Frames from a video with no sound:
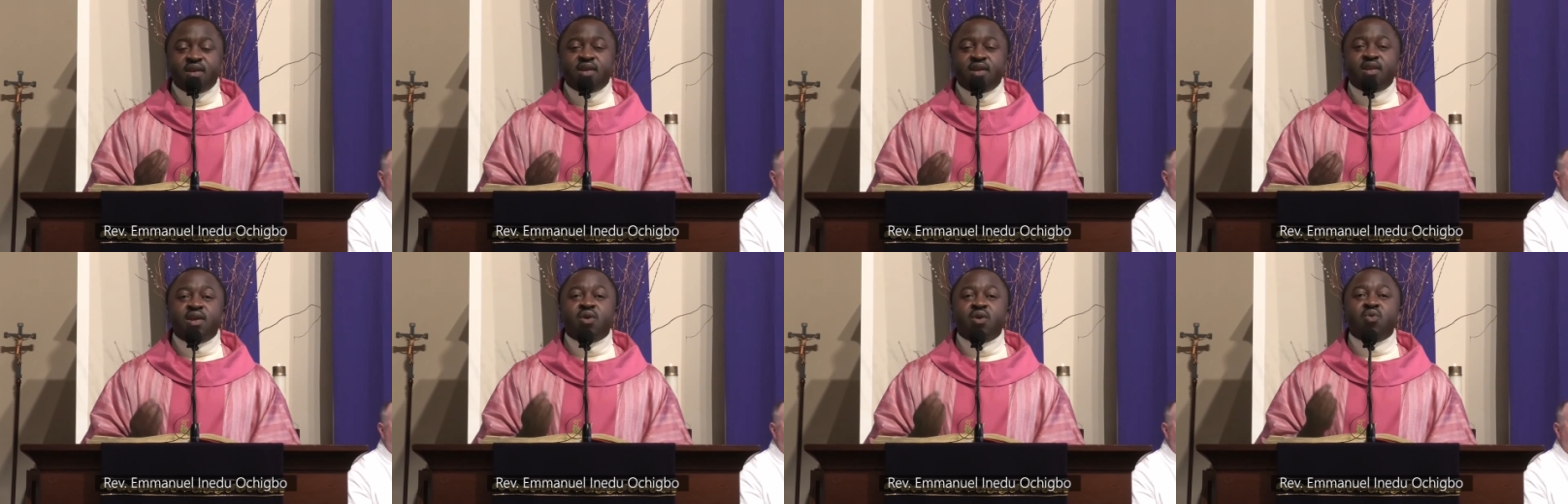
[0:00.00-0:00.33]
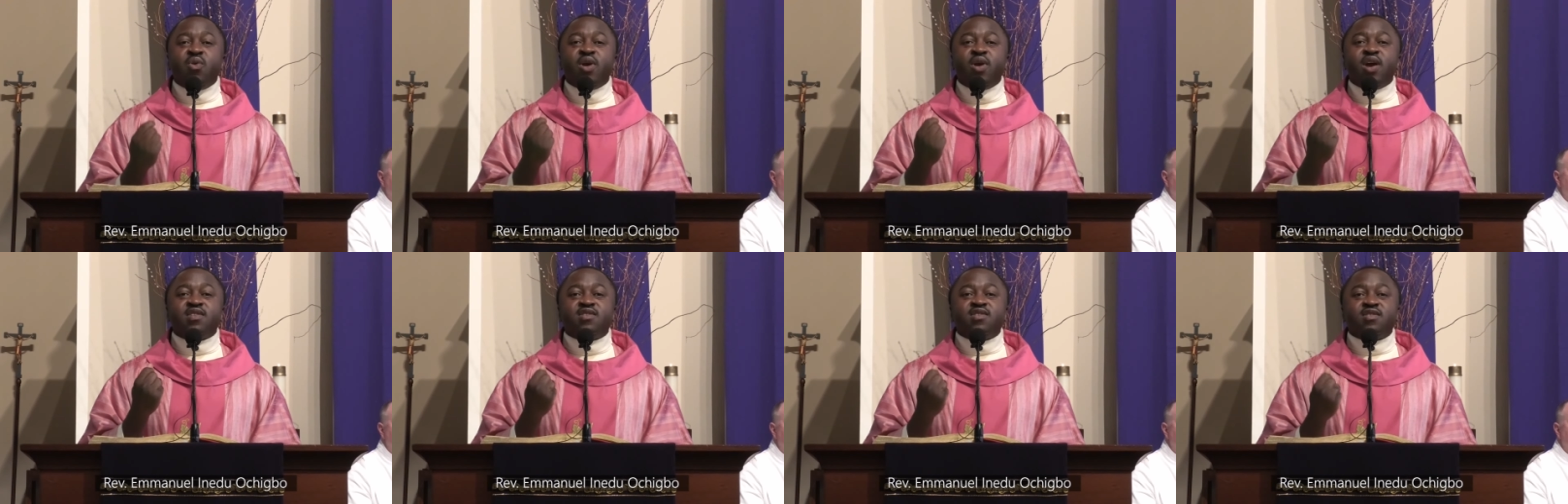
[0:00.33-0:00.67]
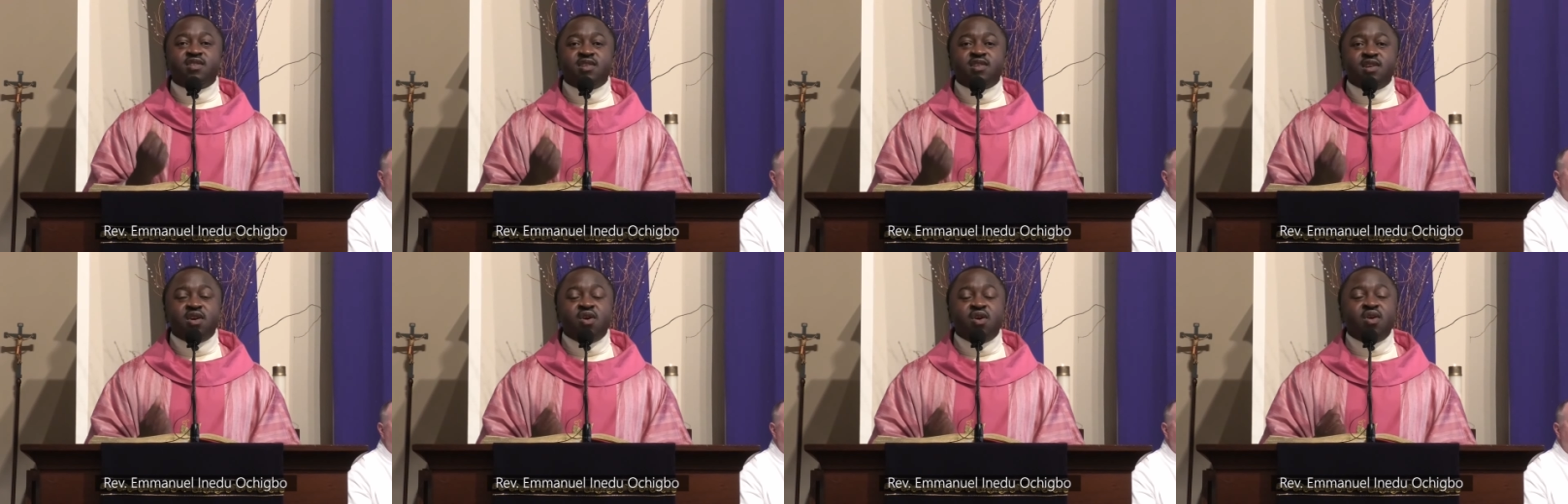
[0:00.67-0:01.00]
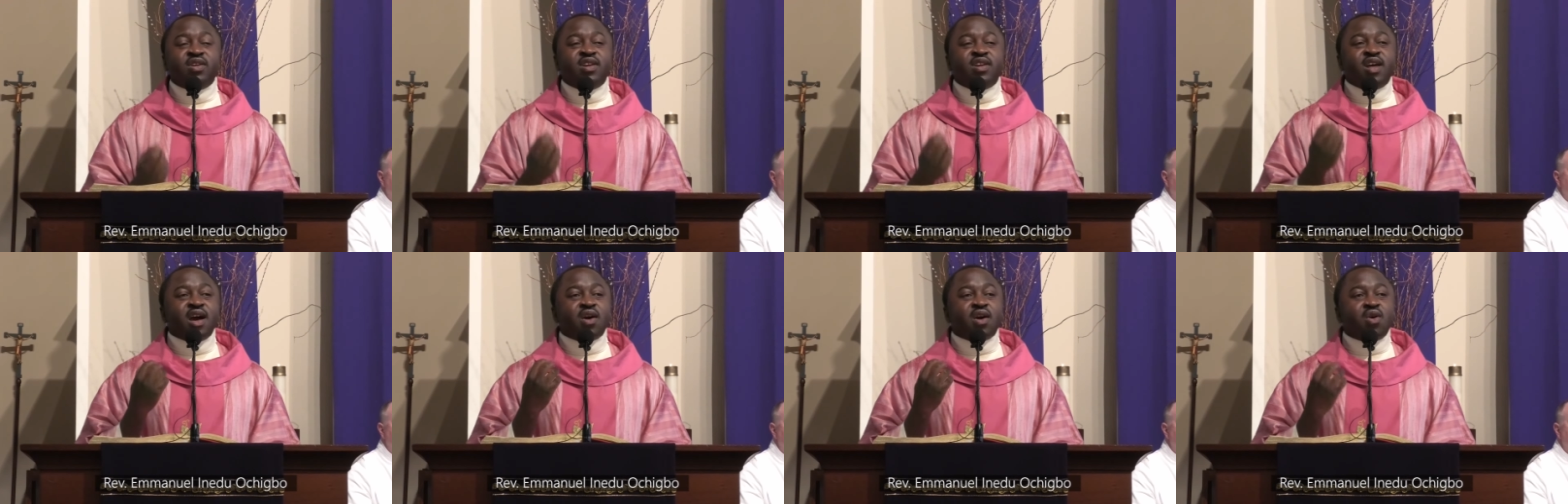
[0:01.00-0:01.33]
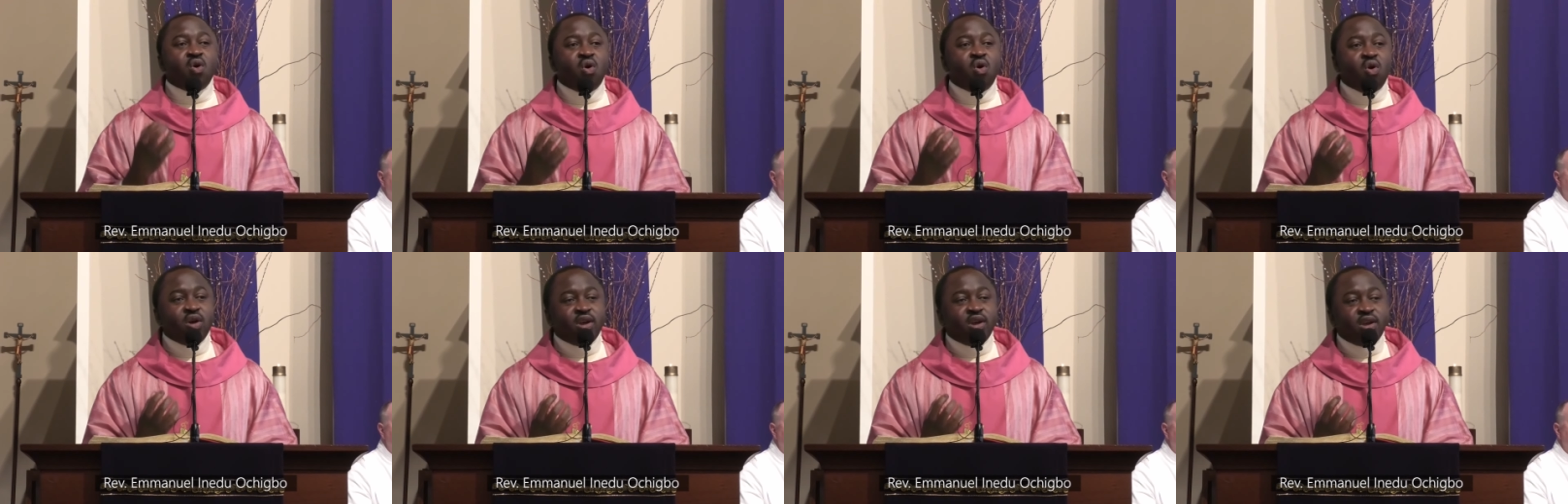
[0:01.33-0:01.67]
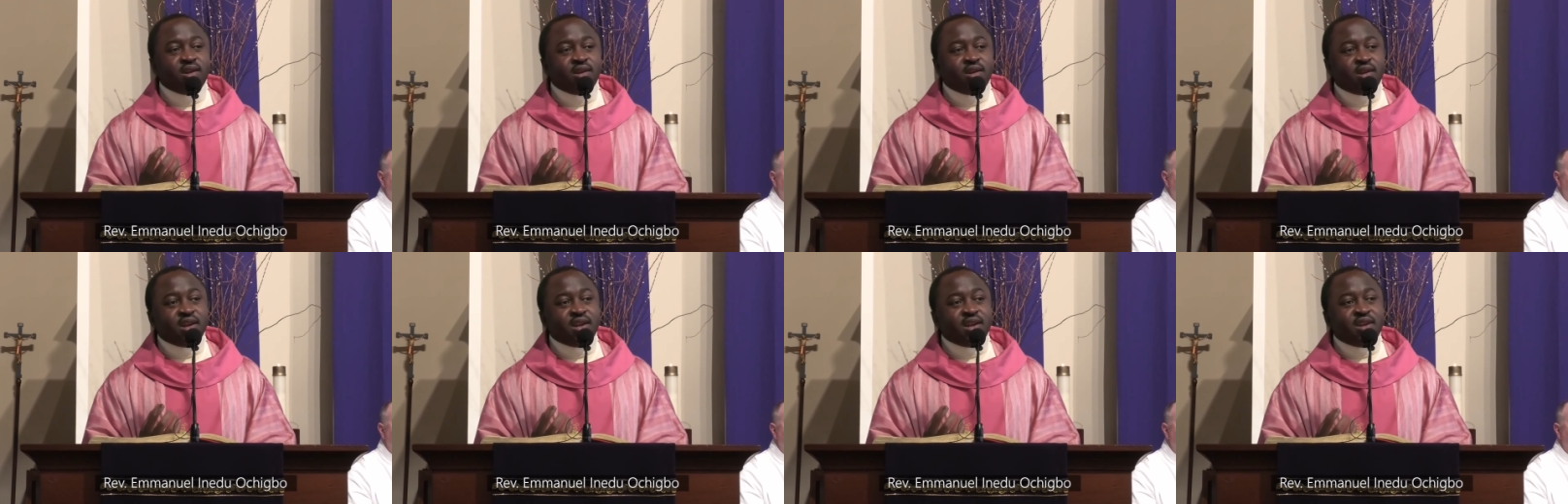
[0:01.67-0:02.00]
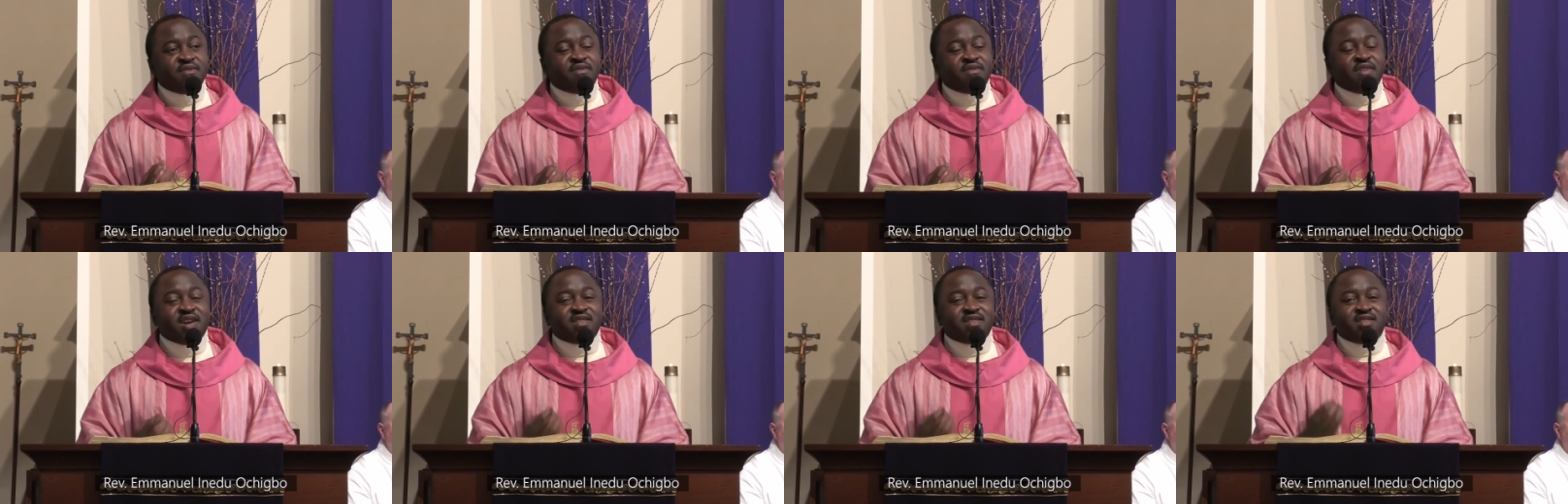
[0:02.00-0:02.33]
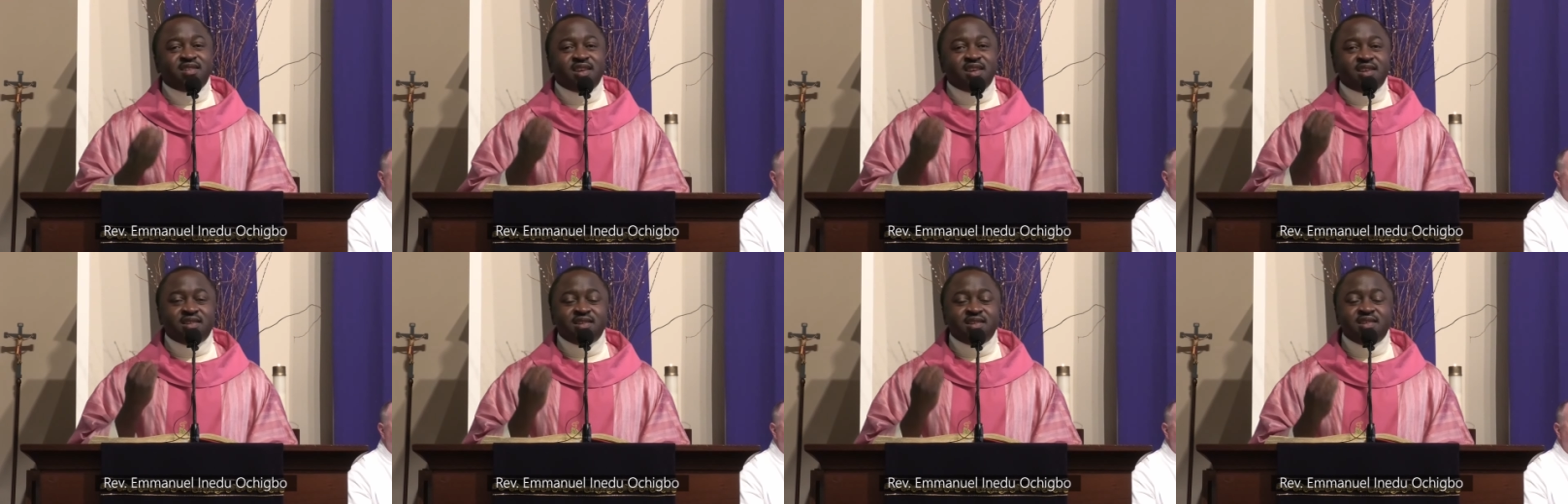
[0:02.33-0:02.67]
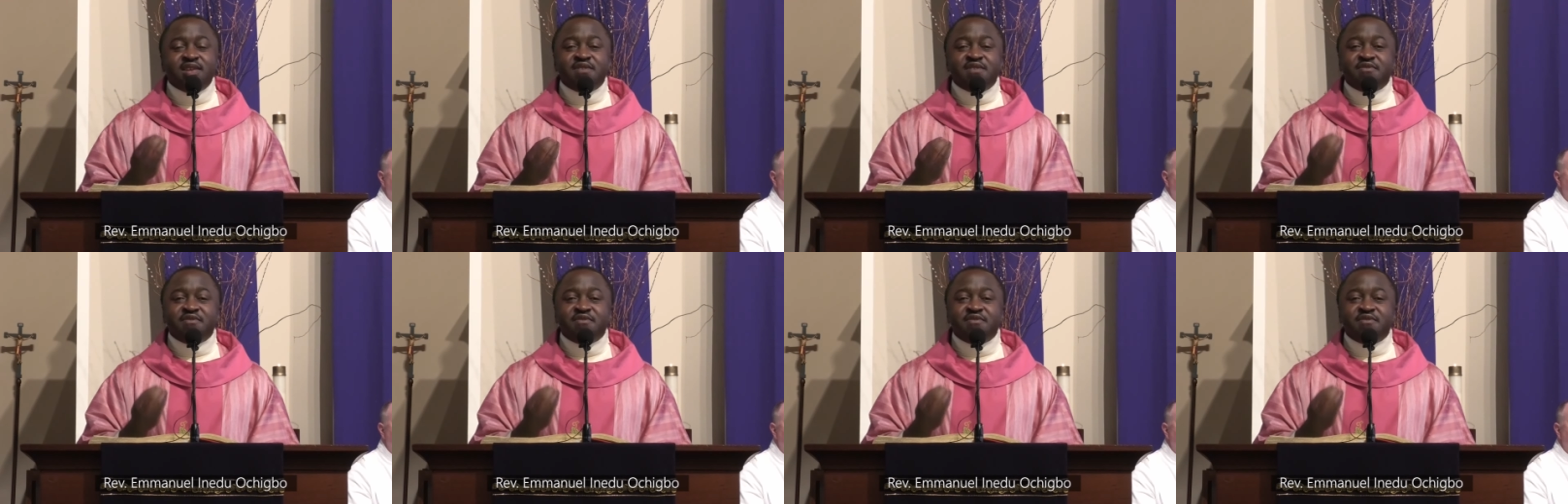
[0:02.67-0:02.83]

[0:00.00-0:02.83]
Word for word: they were still undergoing the devastating